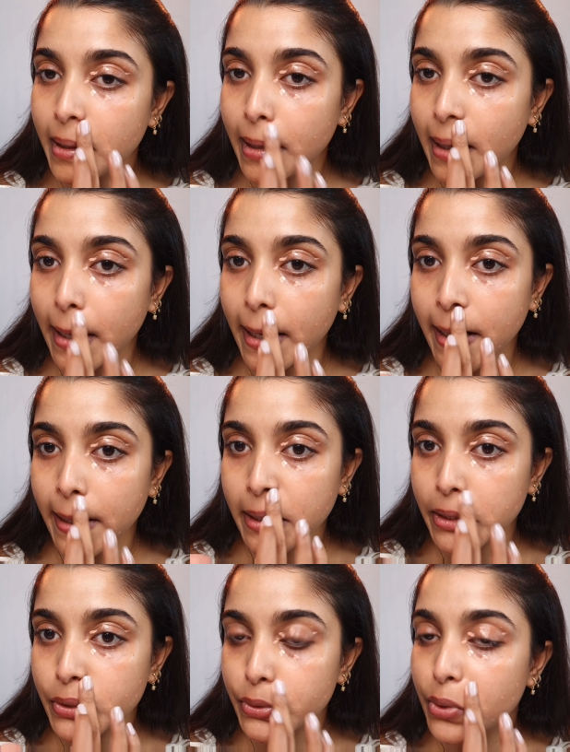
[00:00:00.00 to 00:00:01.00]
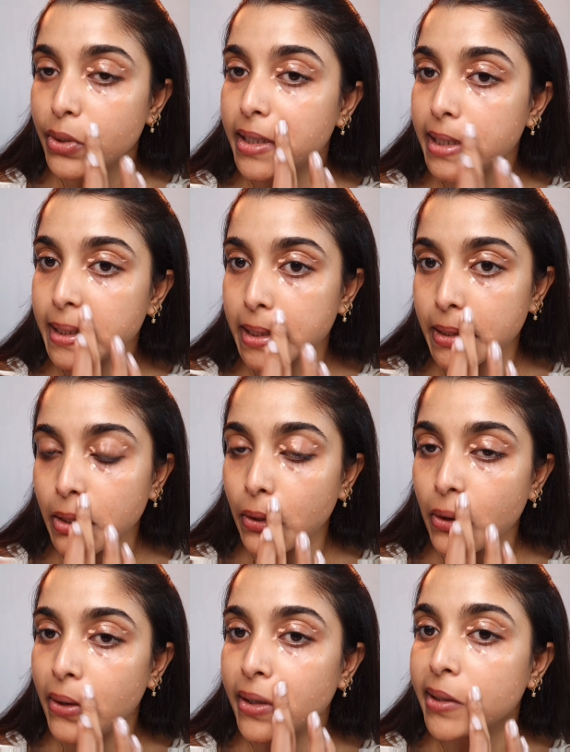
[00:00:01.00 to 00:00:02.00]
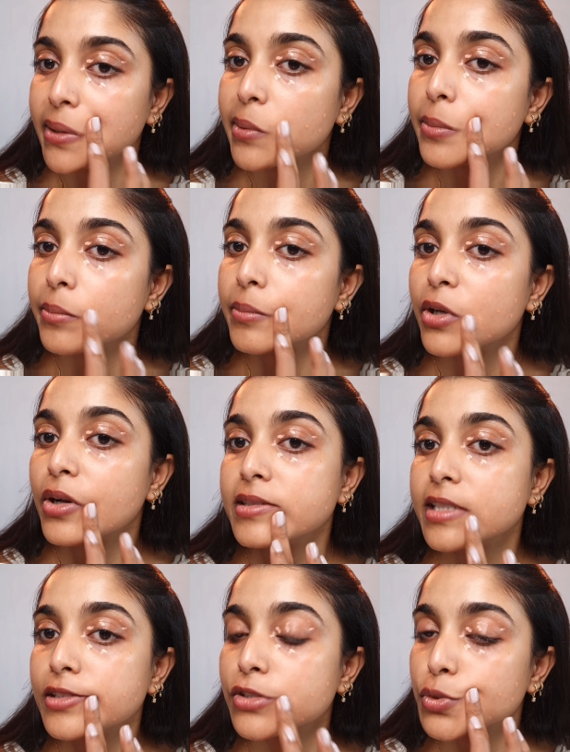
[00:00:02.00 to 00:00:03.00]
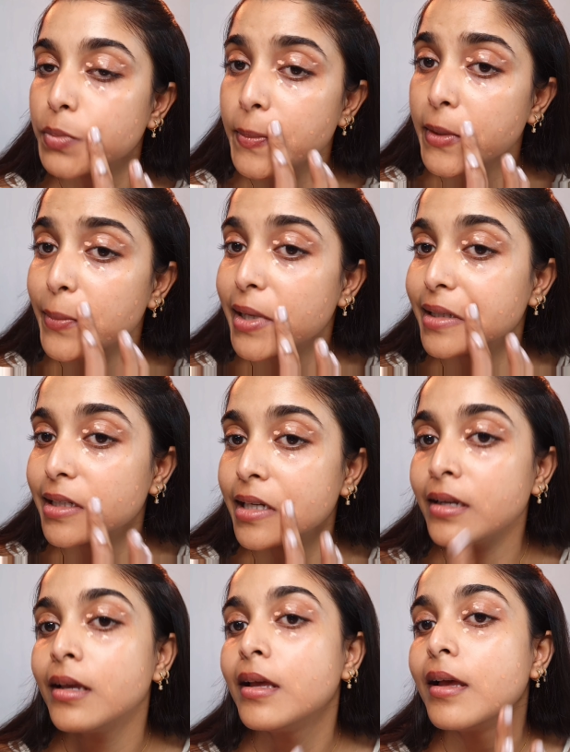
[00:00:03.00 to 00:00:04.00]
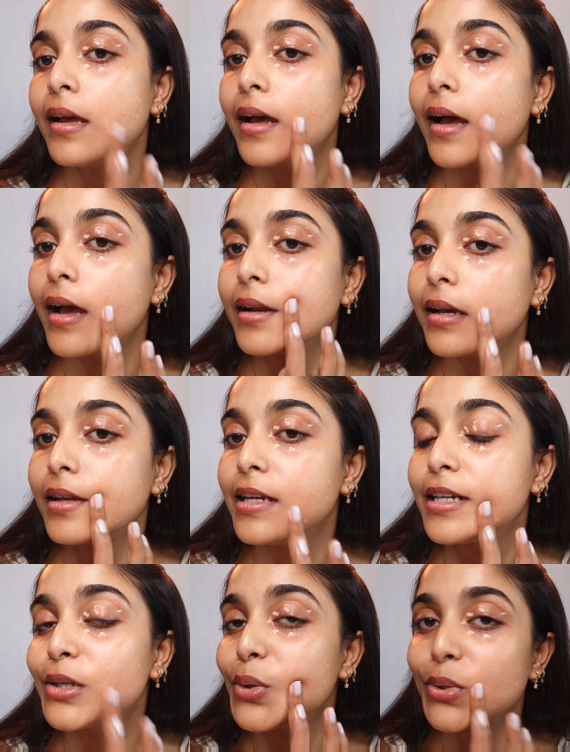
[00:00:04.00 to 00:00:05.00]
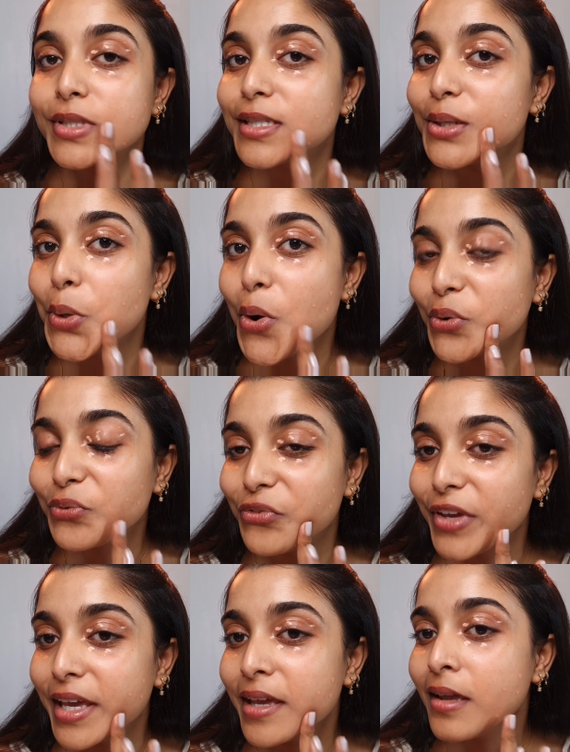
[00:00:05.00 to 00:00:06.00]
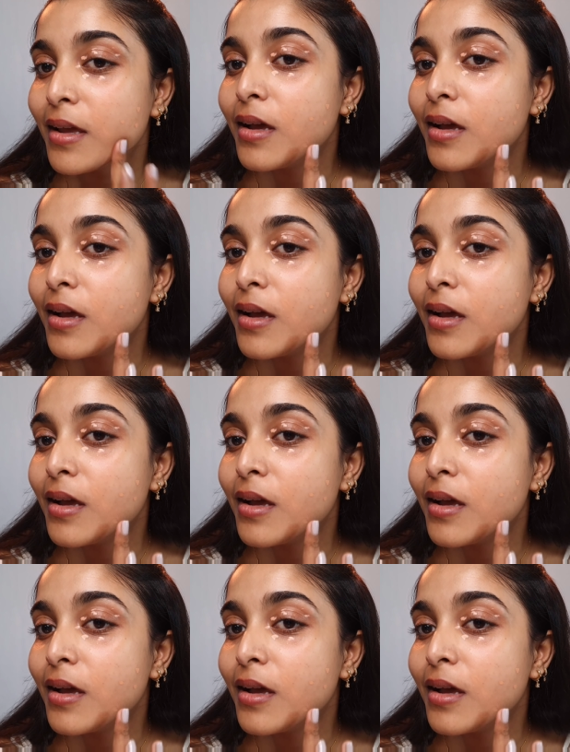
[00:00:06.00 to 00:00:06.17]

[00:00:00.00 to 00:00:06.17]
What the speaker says: and you don't need a lot because it's super pigmented and a little goes a long way.